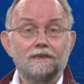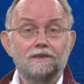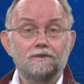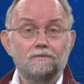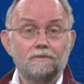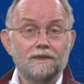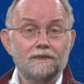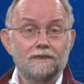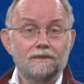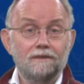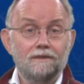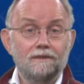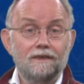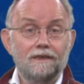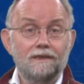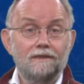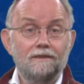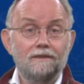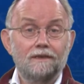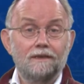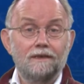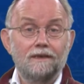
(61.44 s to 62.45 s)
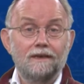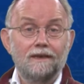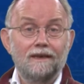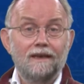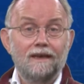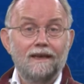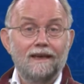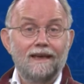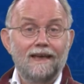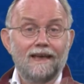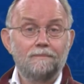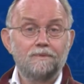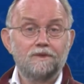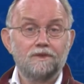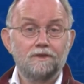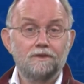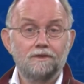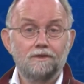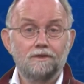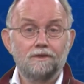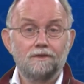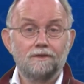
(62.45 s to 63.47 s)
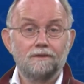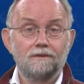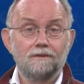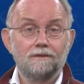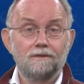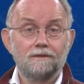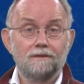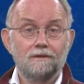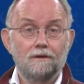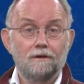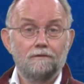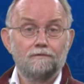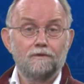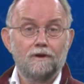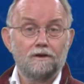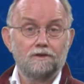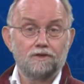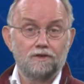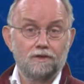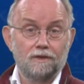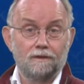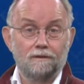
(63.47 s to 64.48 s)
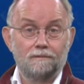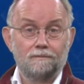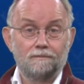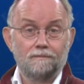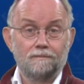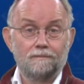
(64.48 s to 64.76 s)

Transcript: is written in the absence of oxygen,